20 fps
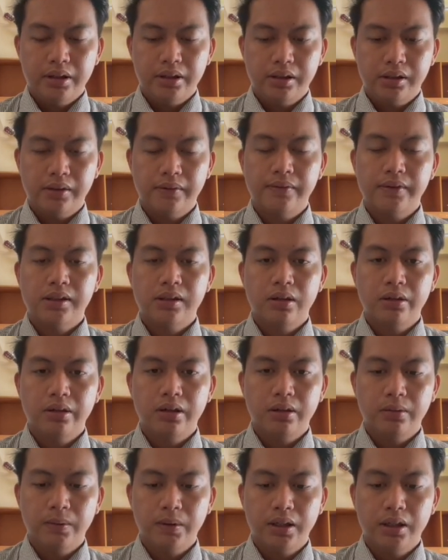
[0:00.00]
Service load
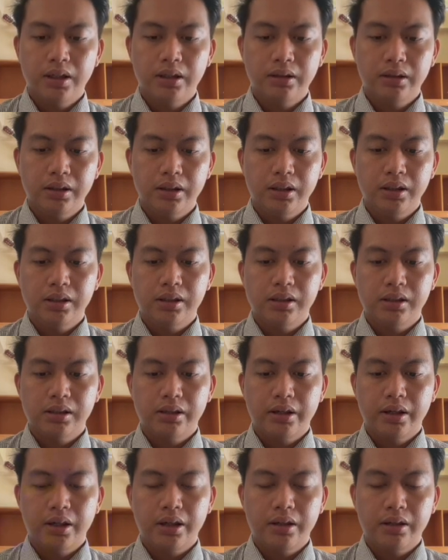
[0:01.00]
that we got is
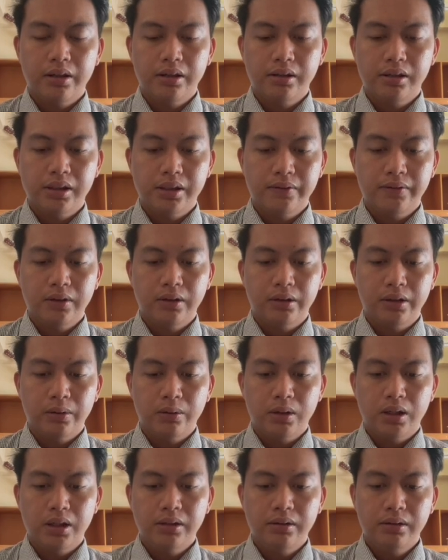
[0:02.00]

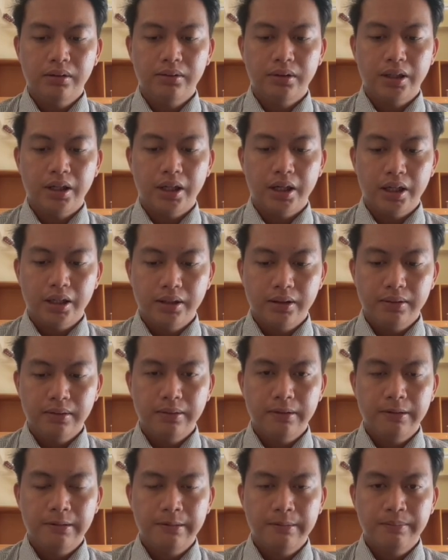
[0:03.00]
371 kN,
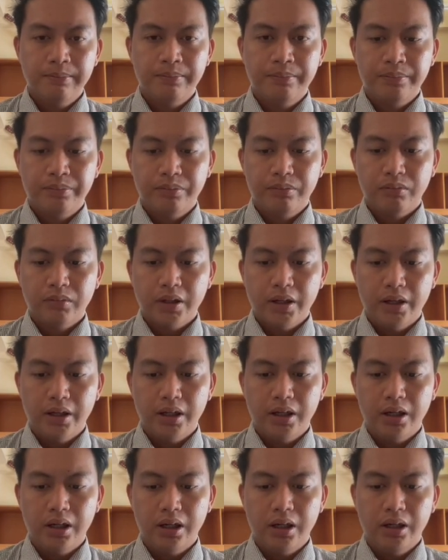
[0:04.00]

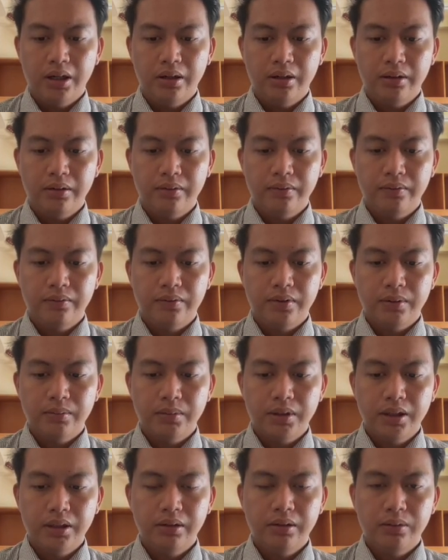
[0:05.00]
and from
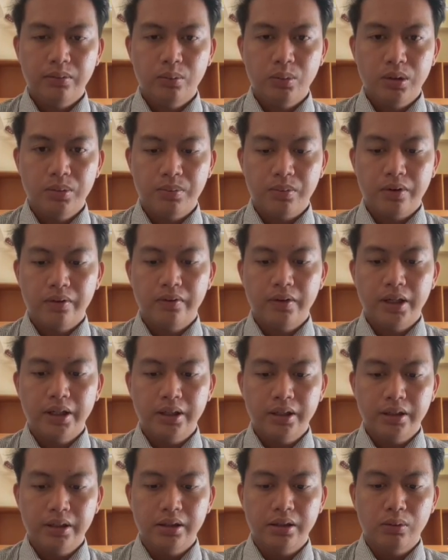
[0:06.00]
that we provide
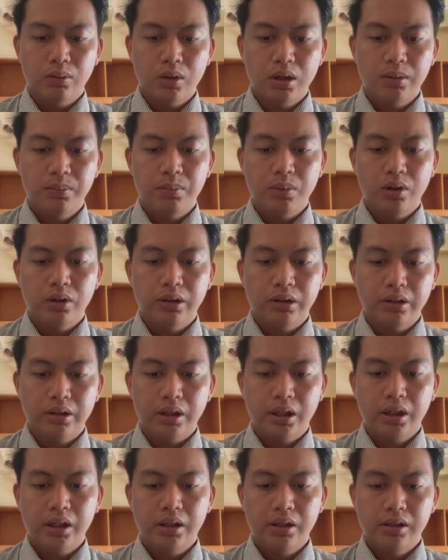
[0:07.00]
a
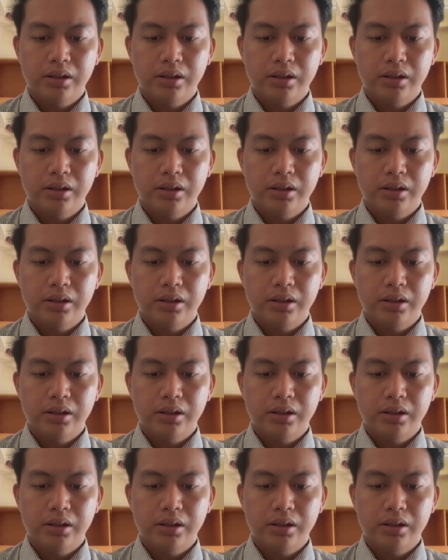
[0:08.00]
1.36